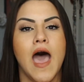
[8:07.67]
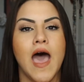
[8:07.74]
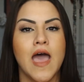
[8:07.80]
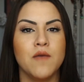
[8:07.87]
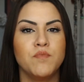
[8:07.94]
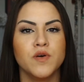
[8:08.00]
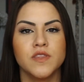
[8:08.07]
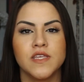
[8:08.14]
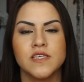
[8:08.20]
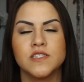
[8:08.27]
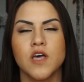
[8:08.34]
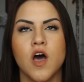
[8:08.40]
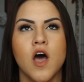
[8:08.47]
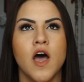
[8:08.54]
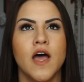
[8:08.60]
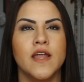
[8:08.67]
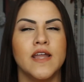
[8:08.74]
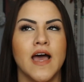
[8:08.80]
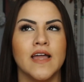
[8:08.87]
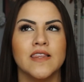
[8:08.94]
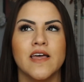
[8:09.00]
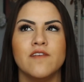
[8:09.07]
I put these on.
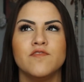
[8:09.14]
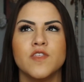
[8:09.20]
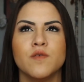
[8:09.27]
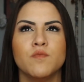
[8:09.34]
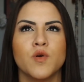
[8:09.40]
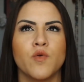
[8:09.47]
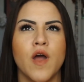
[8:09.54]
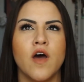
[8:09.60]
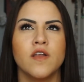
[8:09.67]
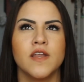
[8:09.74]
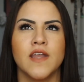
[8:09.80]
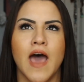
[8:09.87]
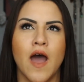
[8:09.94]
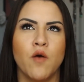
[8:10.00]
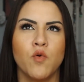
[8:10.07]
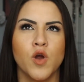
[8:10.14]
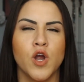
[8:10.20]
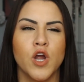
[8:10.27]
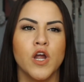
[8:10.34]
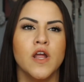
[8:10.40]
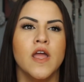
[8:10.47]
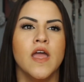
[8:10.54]
I left them around an
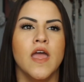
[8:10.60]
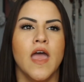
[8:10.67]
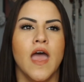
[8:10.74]
hour